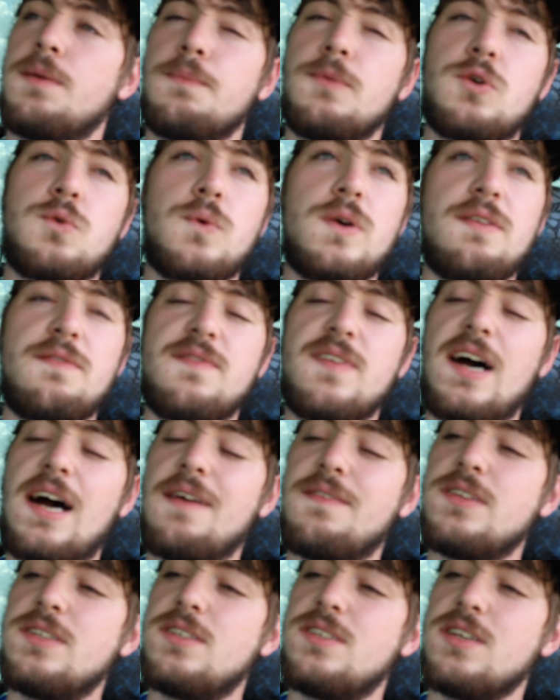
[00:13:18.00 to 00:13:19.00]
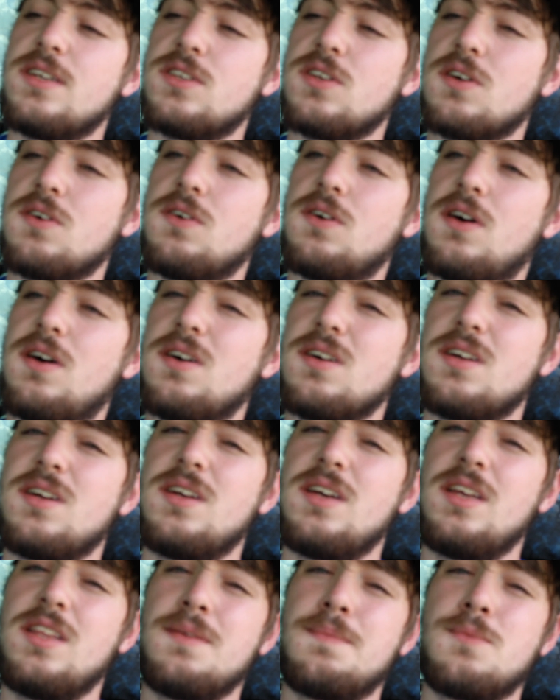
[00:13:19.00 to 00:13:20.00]
between 5 and 6 o'clock
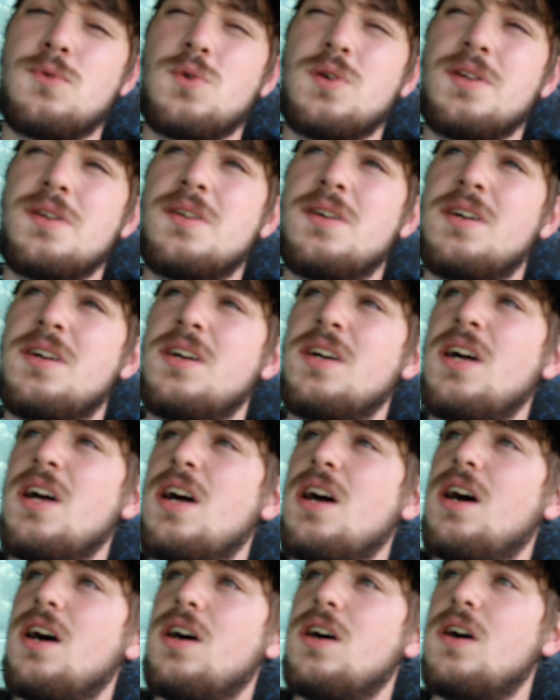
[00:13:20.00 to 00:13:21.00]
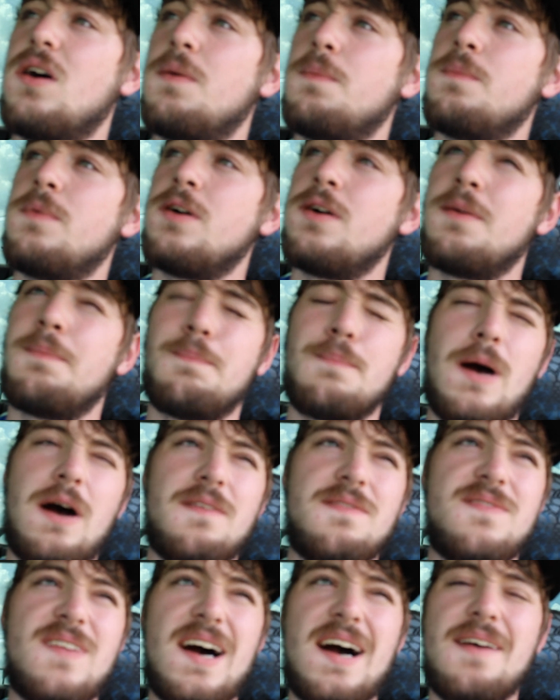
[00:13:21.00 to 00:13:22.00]
in the morning.
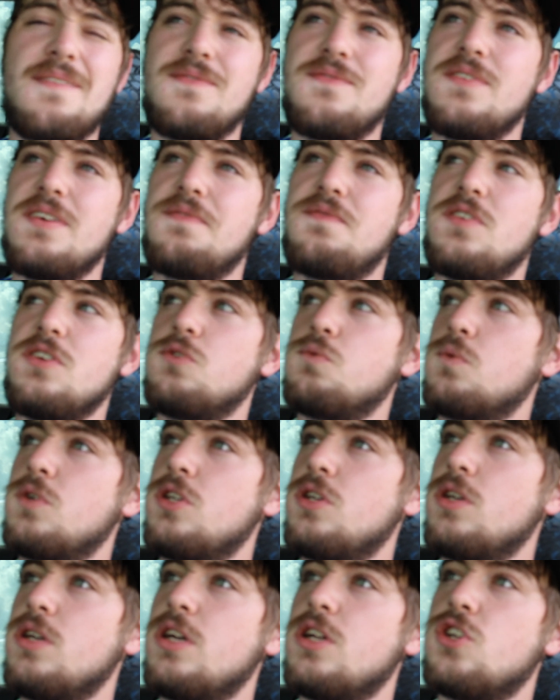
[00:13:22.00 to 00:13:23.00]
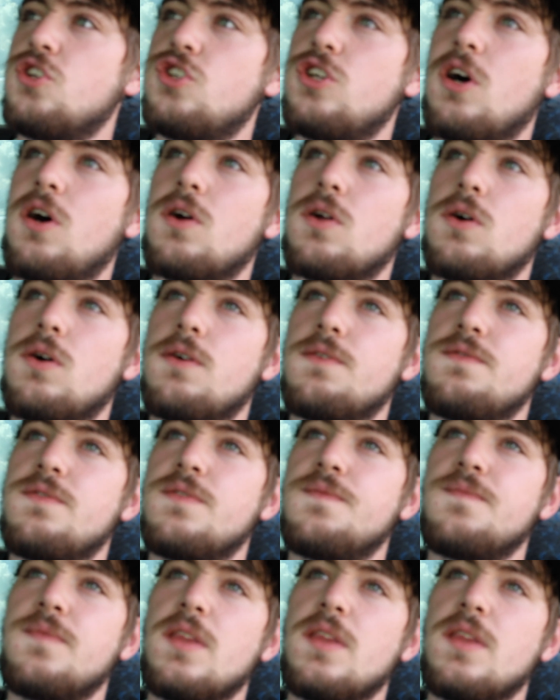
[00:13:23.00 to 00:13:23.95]
About 5:50 is when you can get a shot off